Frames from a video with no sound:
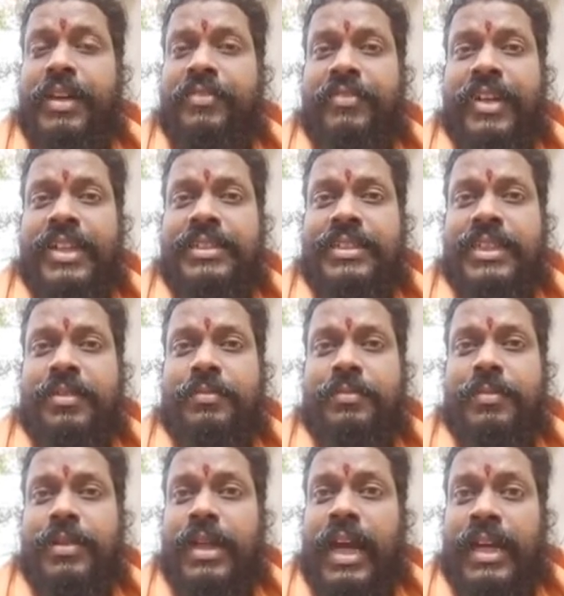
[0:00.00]
face
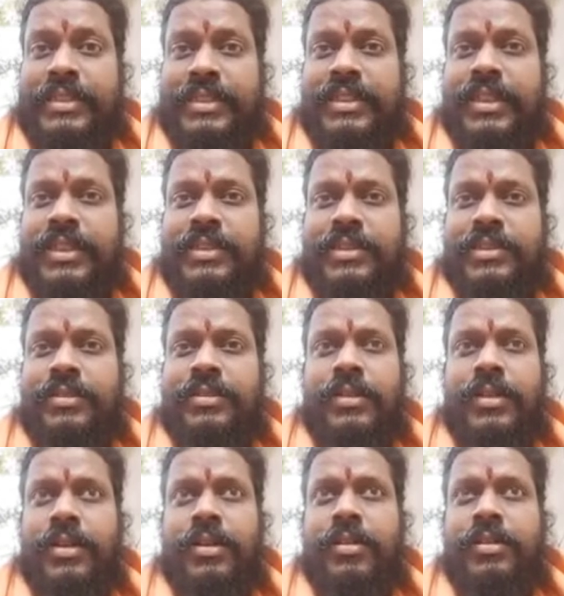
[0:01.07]
some accidents
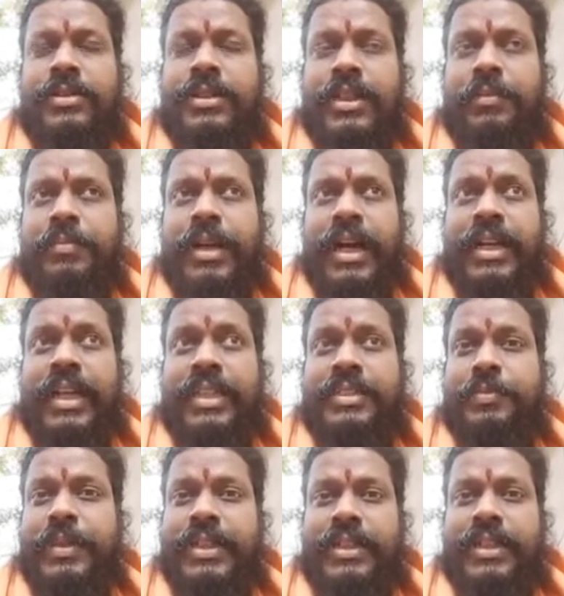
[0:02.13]
or some
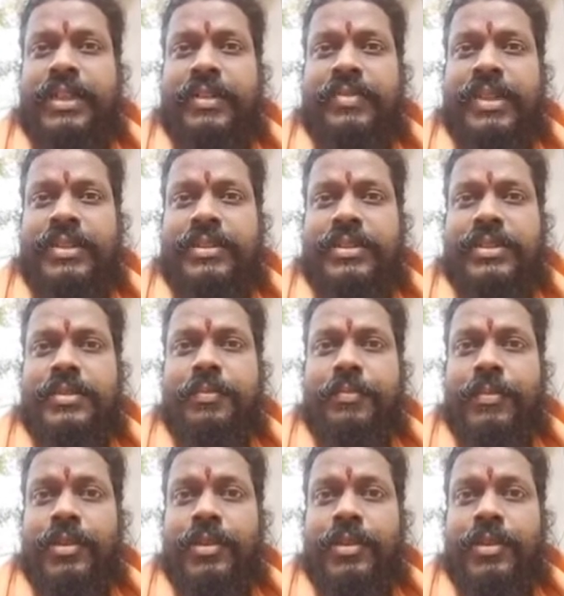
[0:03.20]
unexpected events.